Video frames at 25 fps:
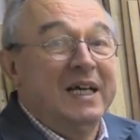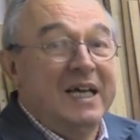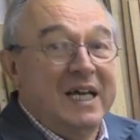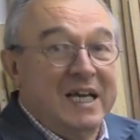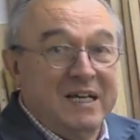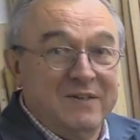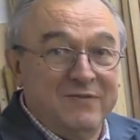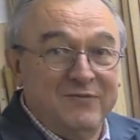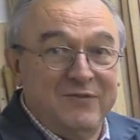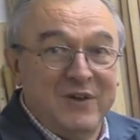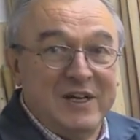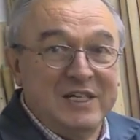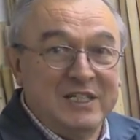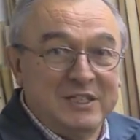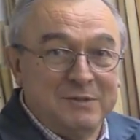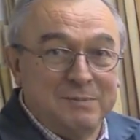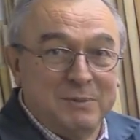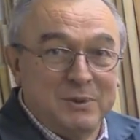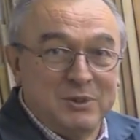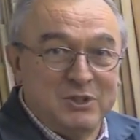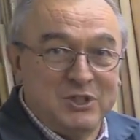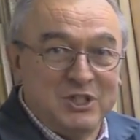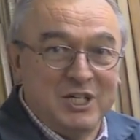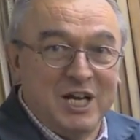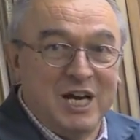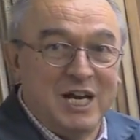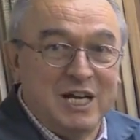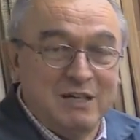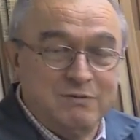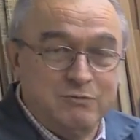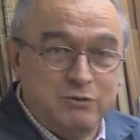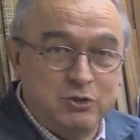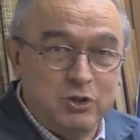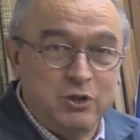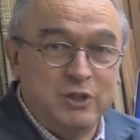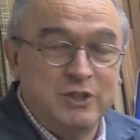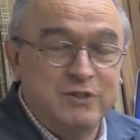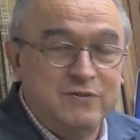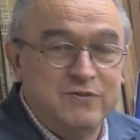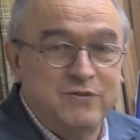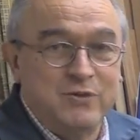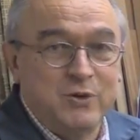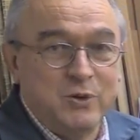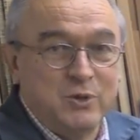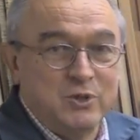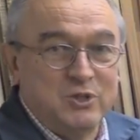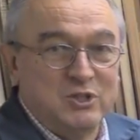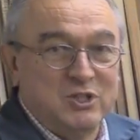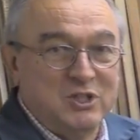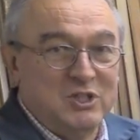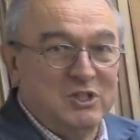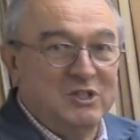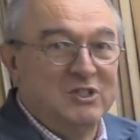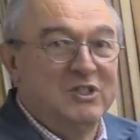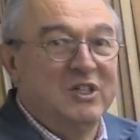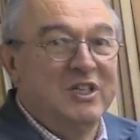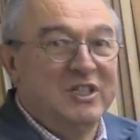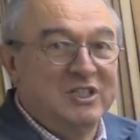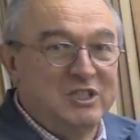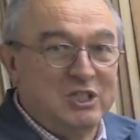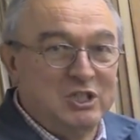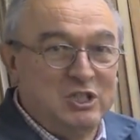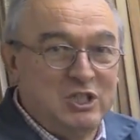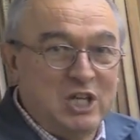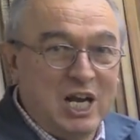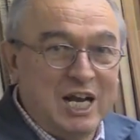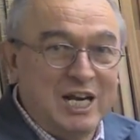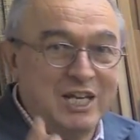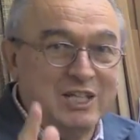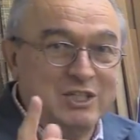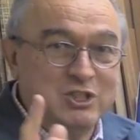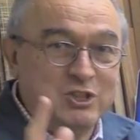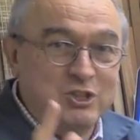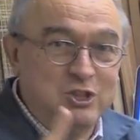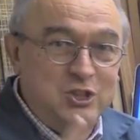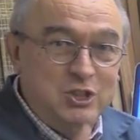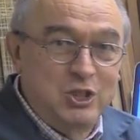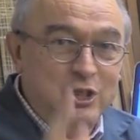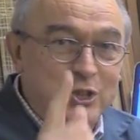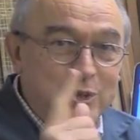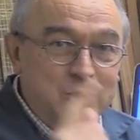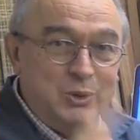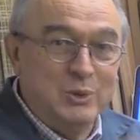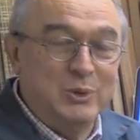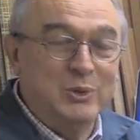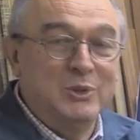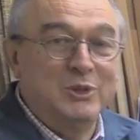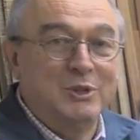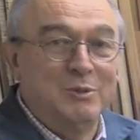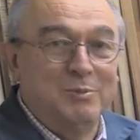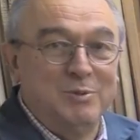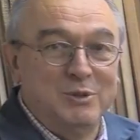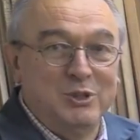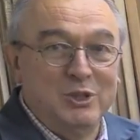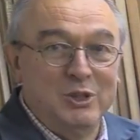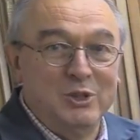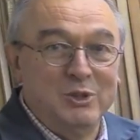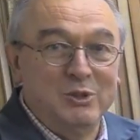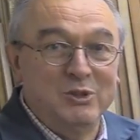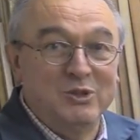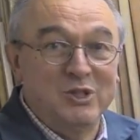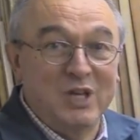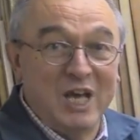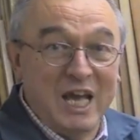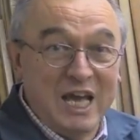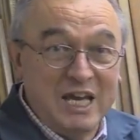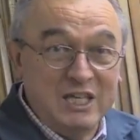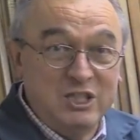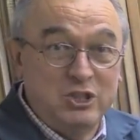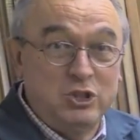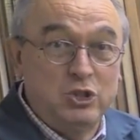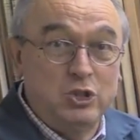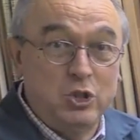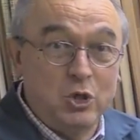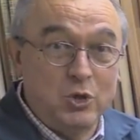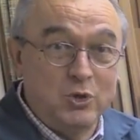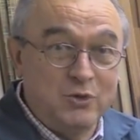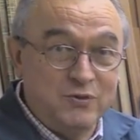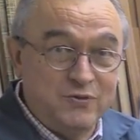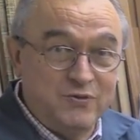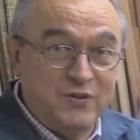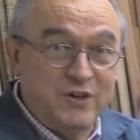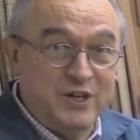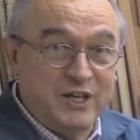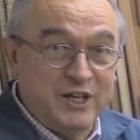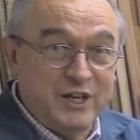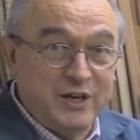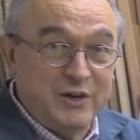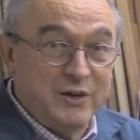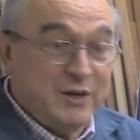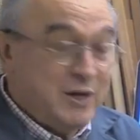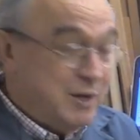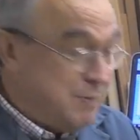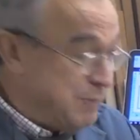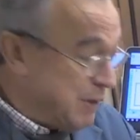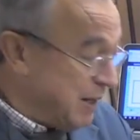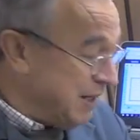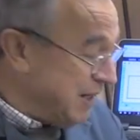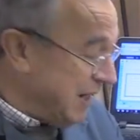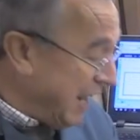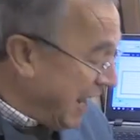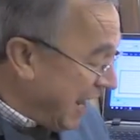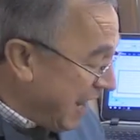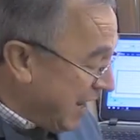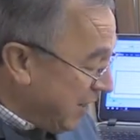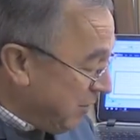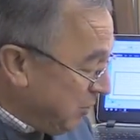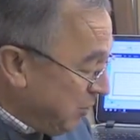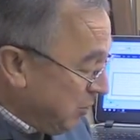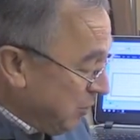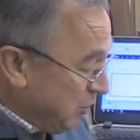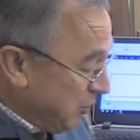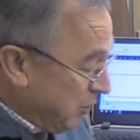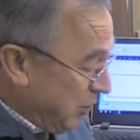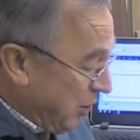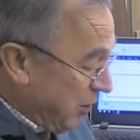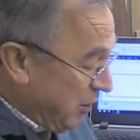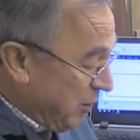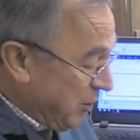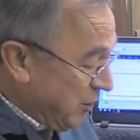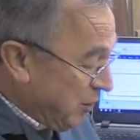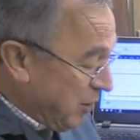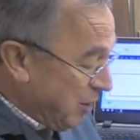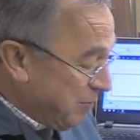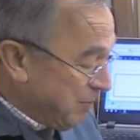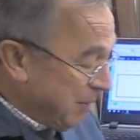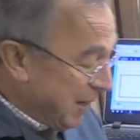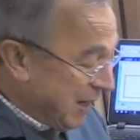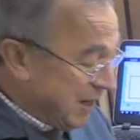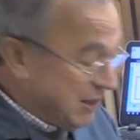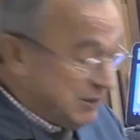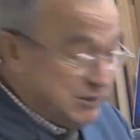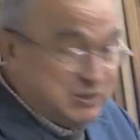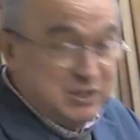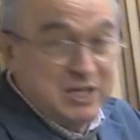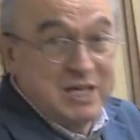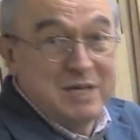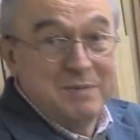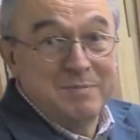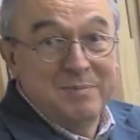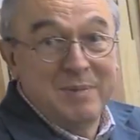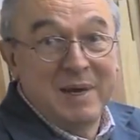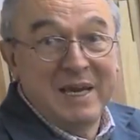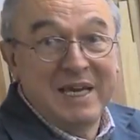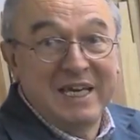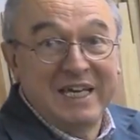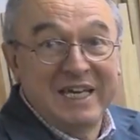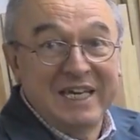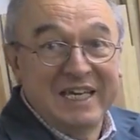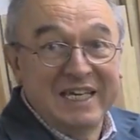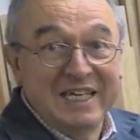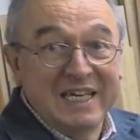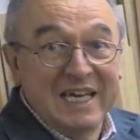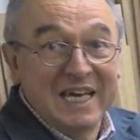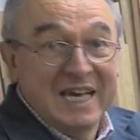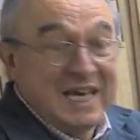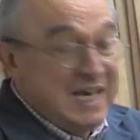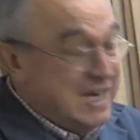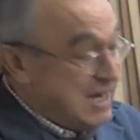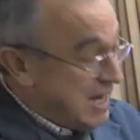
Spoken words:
Inventables and I have joined forces to challenge you to produce a short video about how you go about making